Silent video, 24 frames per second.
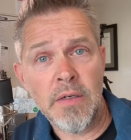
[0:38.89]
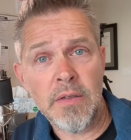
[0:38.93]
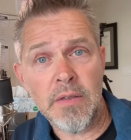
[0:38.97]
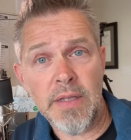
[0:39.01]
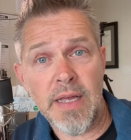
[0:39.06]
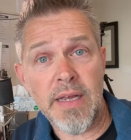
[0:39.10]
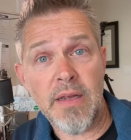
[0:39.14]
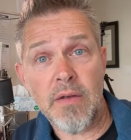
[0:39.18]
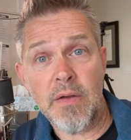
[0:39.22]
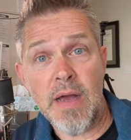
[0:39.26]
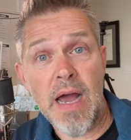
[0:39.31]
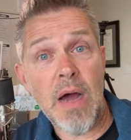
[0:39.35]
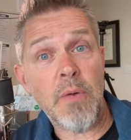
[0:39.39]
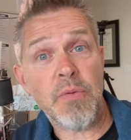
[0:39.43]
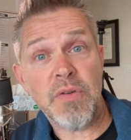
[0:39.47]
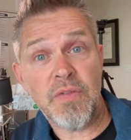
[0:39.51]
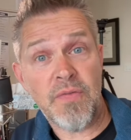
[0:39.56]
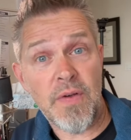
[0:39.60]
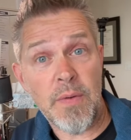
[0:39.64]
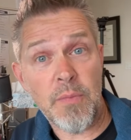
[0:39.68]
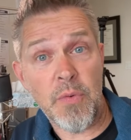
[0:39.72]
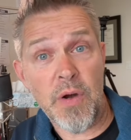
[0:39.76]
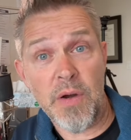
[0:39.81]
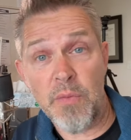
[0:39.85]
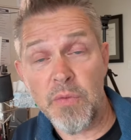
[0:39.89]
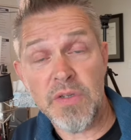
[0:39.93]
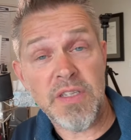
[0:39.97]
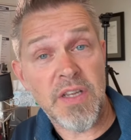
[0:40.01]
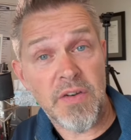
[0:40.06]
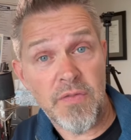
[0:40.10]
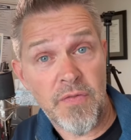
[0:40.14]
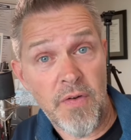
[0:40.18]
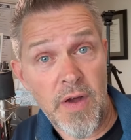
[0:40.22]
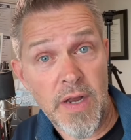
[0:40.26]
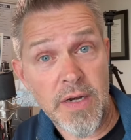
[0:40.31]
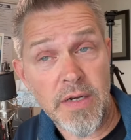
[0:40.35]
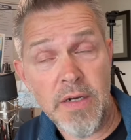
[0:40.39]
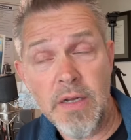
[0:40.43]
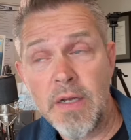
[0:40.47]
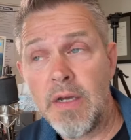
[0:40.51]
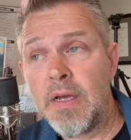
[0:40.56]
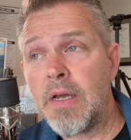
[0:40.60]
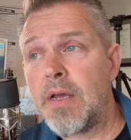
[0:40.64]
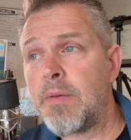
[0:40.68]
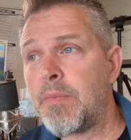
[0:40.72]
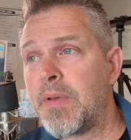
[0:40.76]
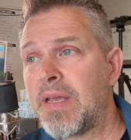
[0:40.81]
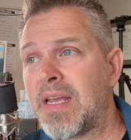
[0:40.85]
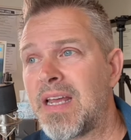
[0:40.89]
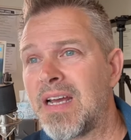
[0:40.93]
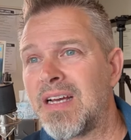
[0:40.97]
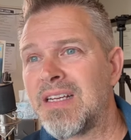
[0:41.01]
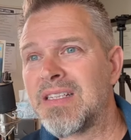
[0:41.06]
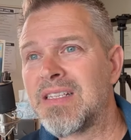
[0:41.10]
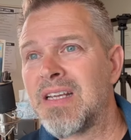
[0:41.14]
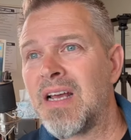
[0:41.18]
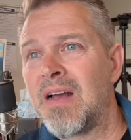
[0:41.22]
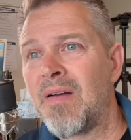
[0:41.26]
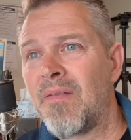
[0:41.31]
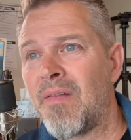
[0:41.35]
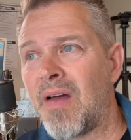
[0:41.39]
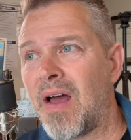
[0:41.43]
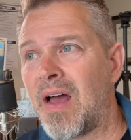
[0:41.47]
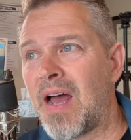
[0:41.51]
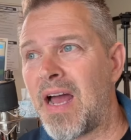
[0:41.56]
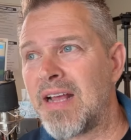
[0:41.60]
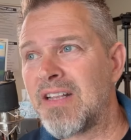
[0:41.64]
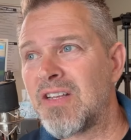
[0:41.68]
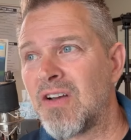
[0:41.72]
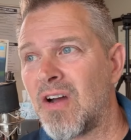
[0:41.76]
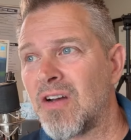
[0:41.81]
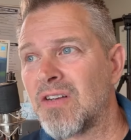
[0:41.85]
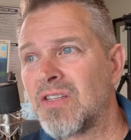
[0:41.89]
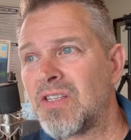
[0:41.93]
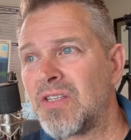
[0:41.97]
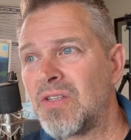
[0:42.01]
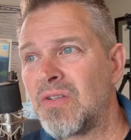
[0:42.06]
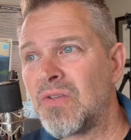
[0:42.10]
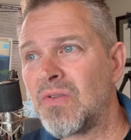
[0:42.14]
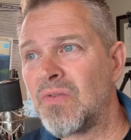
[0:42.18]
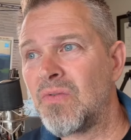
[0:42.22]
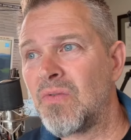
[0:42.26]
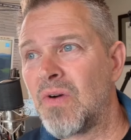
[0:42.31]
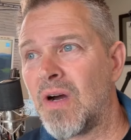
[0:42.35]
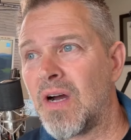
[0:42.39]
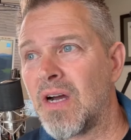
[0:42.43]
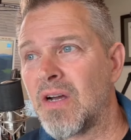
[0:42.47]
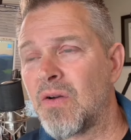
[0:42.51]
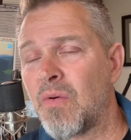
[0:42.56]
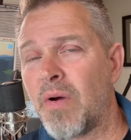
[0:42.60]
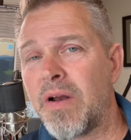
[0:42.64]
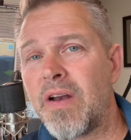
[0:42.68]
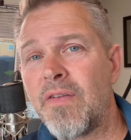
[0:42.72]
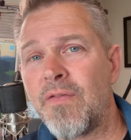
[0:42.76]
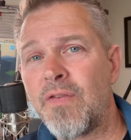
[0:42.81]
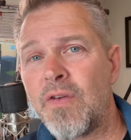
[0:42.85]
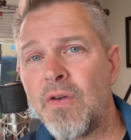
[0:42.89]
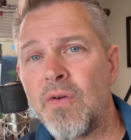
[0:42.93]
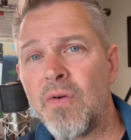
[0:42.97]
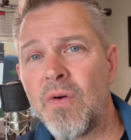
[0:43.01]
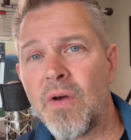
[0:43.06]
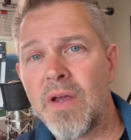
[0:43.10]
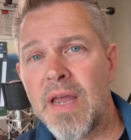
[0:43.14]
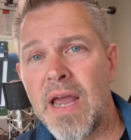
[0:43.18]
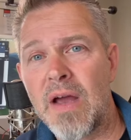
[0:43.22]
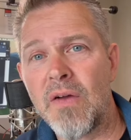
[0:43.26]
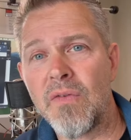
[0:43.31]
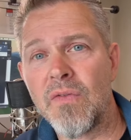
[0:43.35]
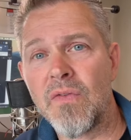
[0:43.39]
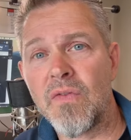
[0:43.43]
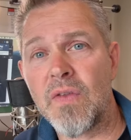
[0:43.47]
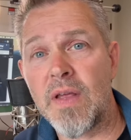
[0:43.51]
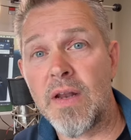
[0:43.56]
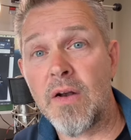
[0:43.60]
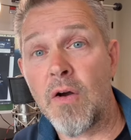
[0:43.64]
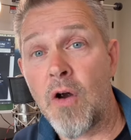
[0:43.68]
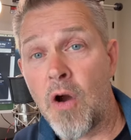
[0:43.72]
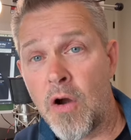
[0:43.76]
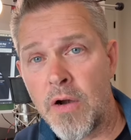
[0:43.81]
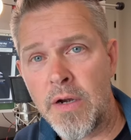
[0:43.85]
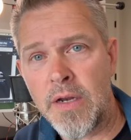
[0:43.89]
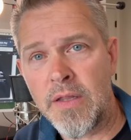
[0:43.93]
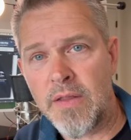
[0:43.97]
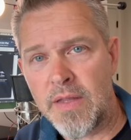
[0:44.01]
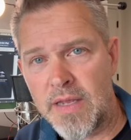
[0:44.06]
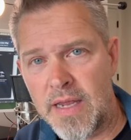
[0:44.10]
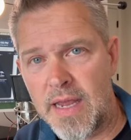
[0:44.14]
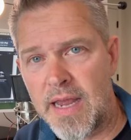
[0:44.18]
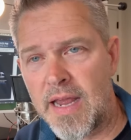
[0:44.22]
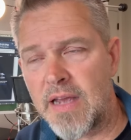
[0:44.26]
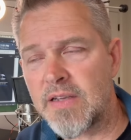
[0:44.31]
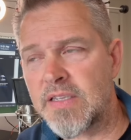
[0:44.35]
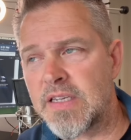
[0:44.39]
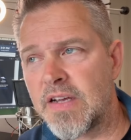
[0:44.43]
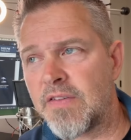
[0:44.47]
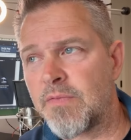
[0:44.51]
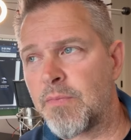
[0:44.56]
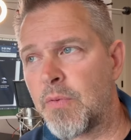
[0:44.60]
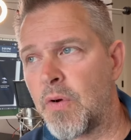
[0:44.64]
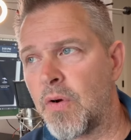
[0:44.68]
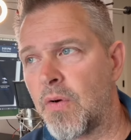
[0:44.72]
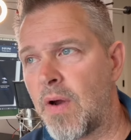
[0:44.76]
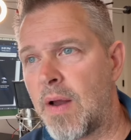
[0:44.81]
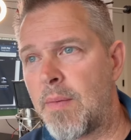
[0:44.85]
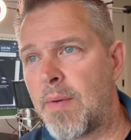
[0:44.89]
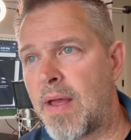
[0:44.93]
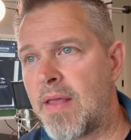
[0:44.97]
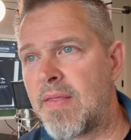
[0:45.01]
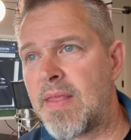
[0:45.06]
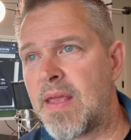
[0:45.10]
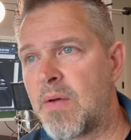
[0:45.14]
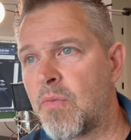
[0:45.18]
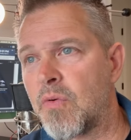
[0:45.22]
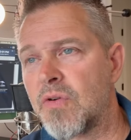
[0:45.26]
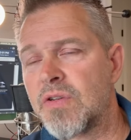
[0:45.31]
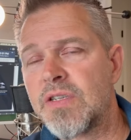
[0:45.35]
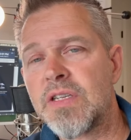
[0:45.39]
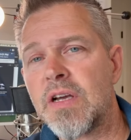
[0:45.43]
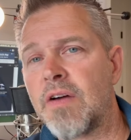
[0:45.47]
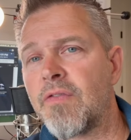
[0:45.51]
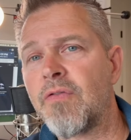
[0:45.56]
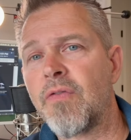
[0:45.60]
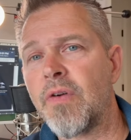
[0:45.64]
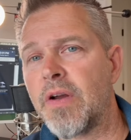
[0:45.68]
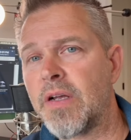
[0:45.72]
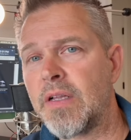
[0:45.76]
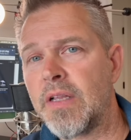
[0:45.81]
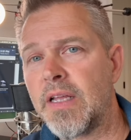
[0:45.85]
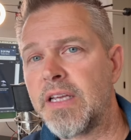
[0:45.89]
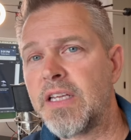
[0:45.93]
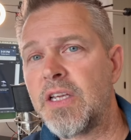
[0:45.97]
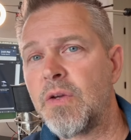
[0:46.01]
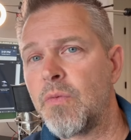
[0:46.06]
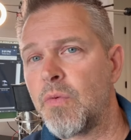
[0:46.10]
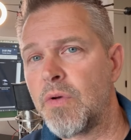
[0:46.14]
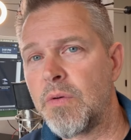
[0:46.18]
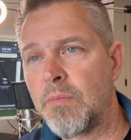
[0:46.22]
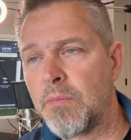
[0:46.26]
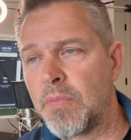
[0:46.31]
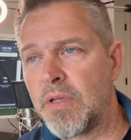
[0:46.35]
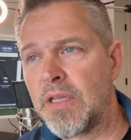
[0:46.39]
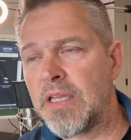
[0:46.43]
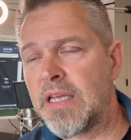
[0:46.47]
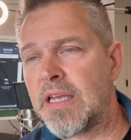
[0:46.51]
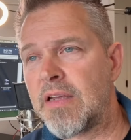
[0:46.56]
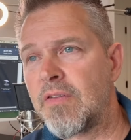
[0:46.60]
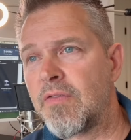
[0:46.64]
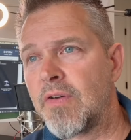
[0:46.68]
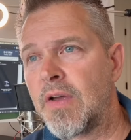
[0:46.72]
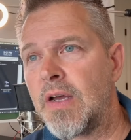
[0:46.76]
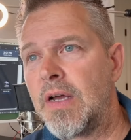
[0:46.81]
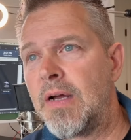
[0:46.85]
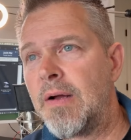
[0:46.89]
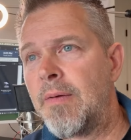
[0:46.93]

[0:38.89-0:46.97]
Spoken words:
Like, how was February? Was it fun? Because I talked to quite a few accountants that aren't in the ASF program, and they were suffering like you wouldn't believe.